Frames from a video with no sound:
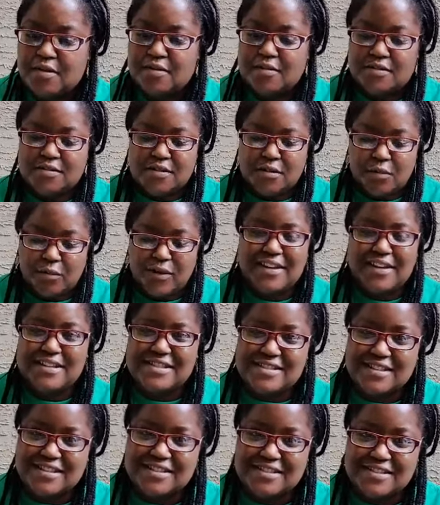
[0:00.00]
so what
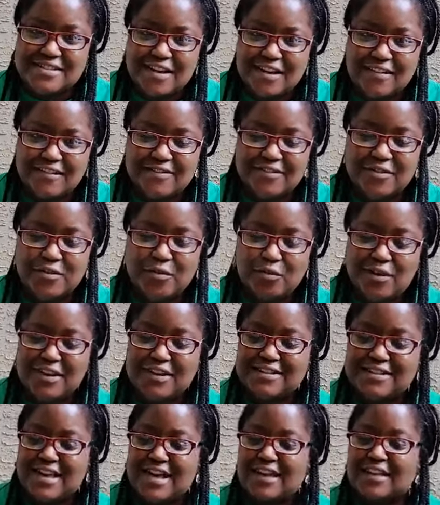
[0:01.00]
is this stuff? What
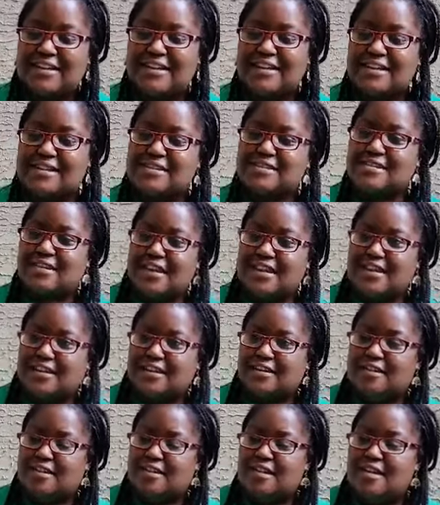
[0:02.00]
exactly is
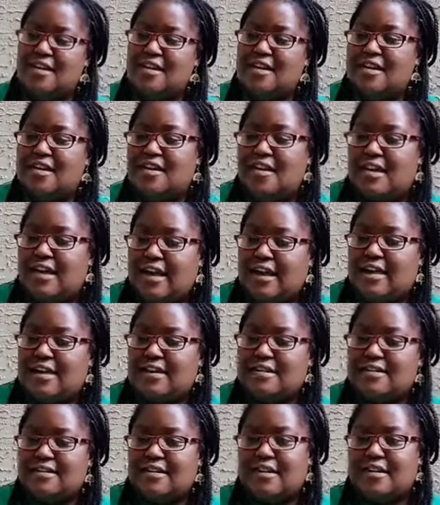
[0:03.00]
lichen?
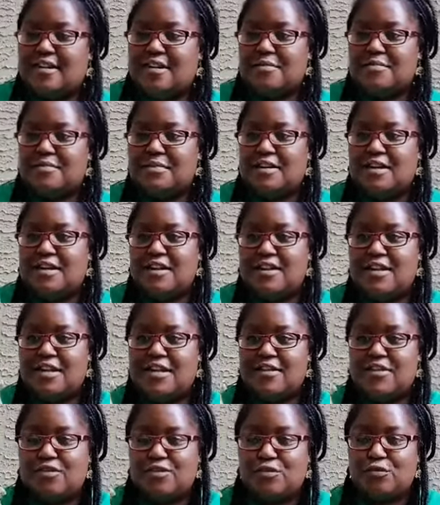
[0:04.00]
And
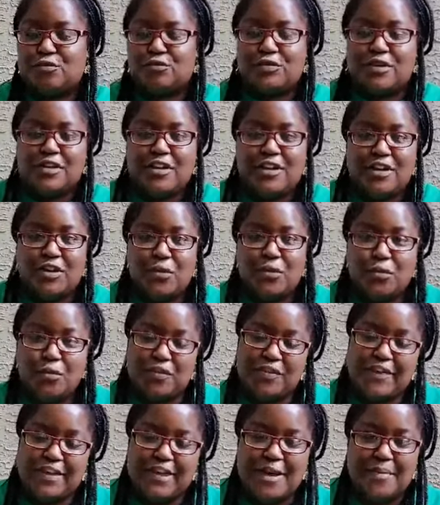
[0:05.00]
the really cool
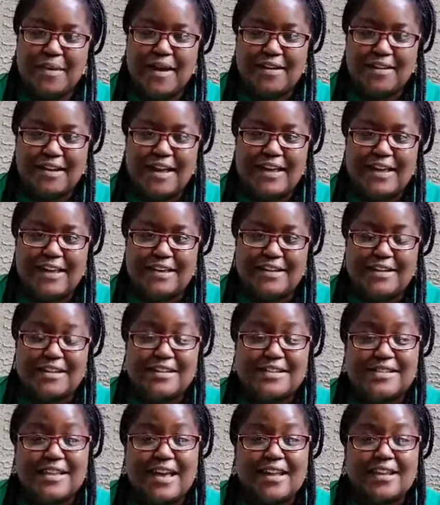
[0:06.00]
thing about lichen
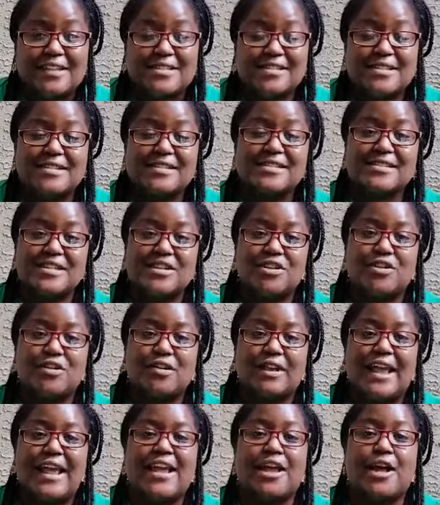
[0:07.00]
is that it's
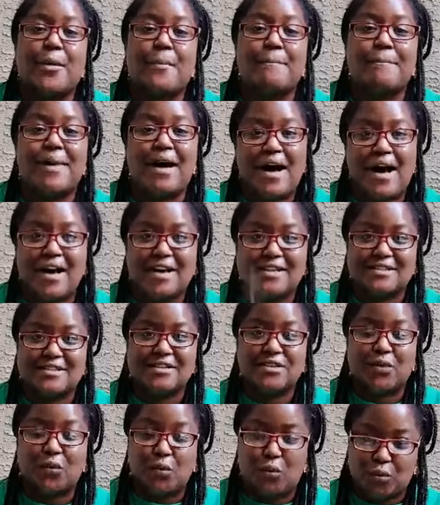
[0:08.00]
considered a
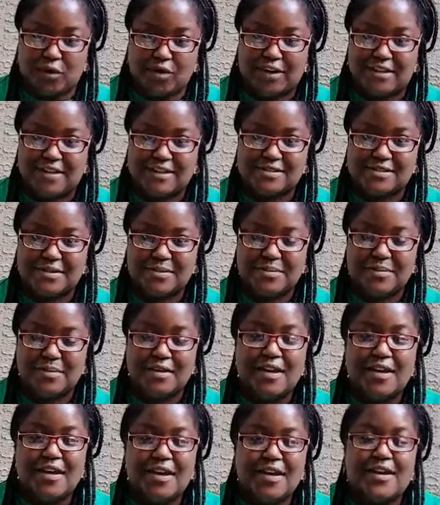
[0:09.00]
composite organism.
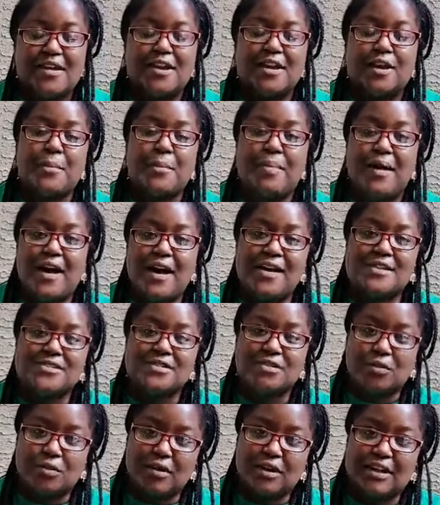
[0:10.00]
And a
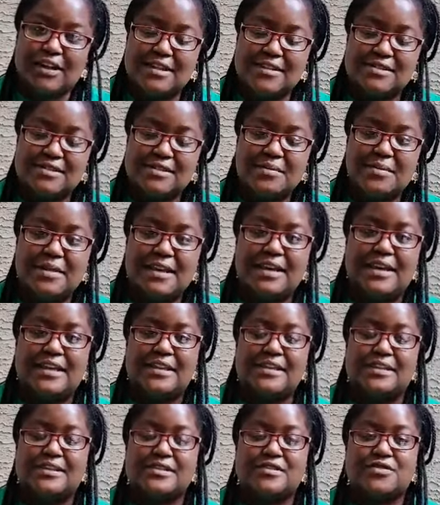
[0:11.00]
composite organism
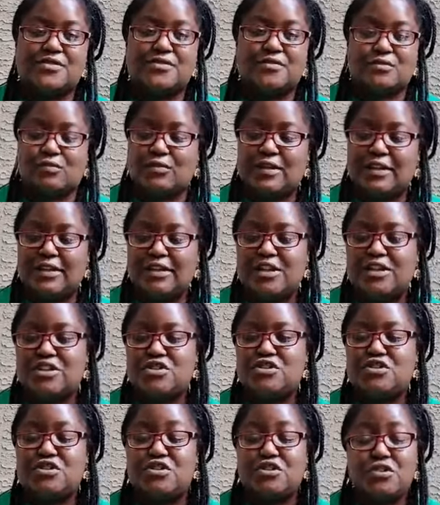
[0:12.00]
is really
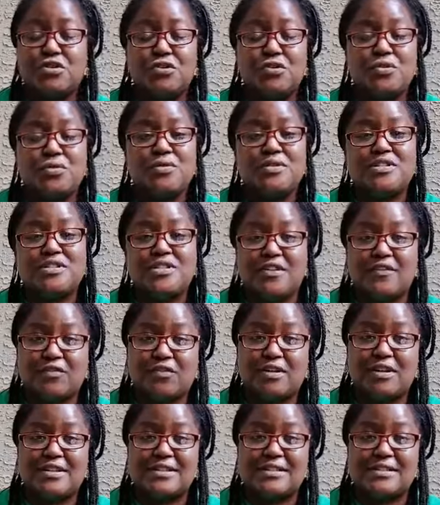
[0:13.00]
two
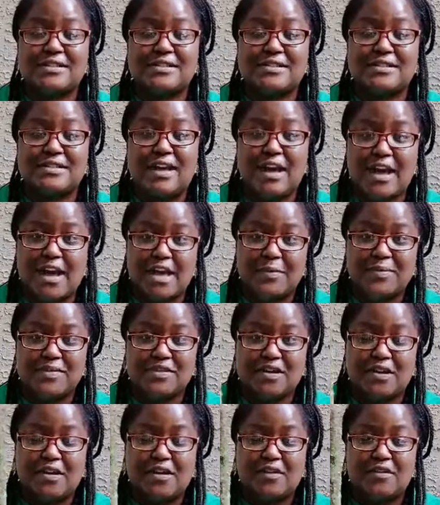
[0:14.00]
different
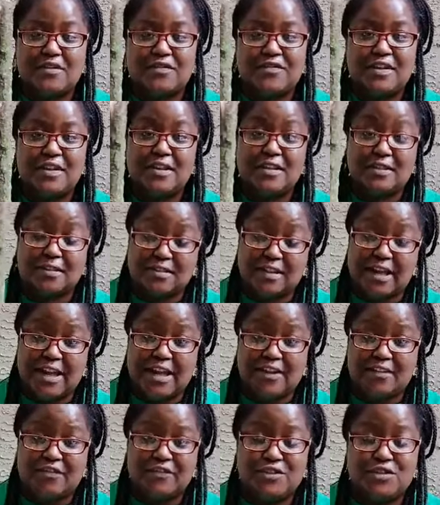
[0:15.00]
types of
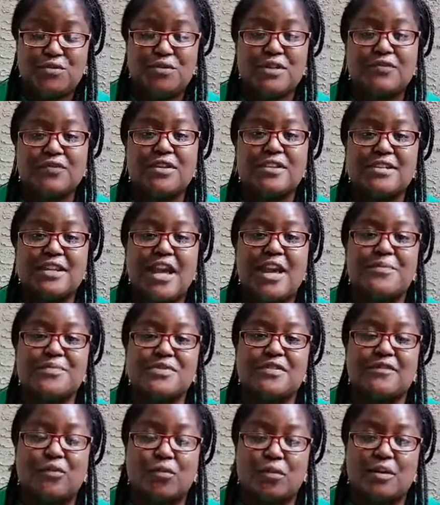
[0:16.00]
life, two different types
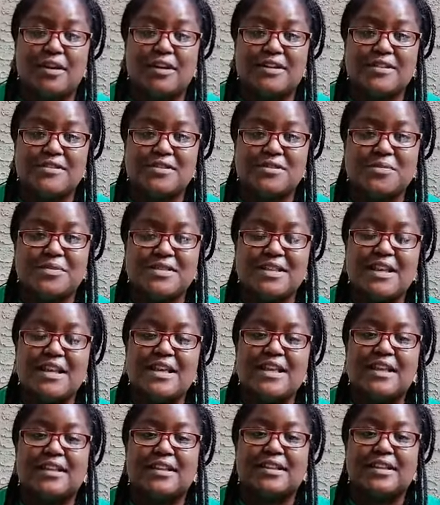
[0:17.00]
of organisms
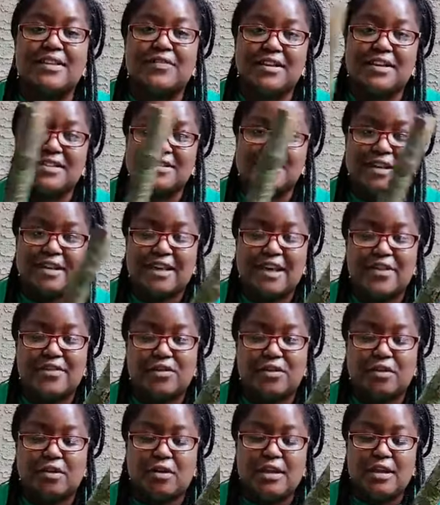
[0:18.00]
living
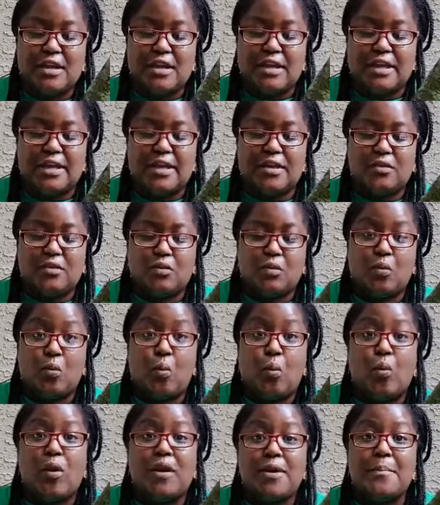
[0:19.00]
together in
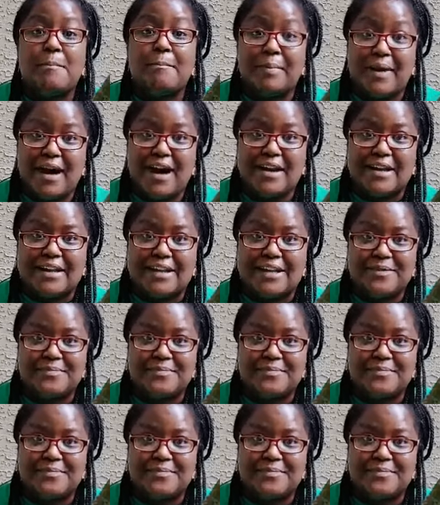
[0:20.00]
one body.